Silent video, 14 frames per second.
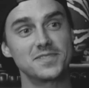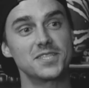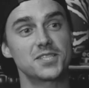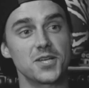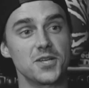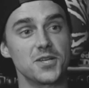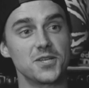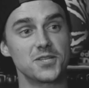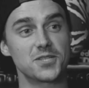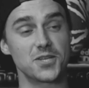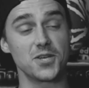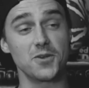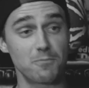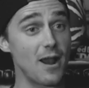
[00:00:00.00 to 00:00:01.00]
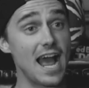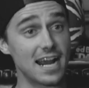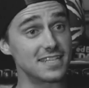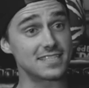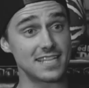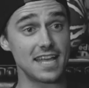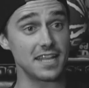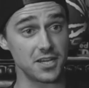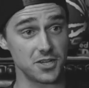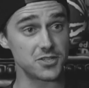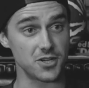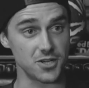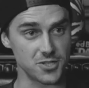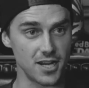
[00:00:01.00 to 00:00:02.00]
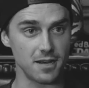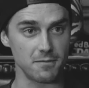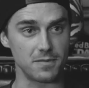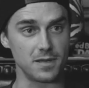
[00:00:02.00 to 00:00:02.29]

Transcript: So you practiced that, and then you started training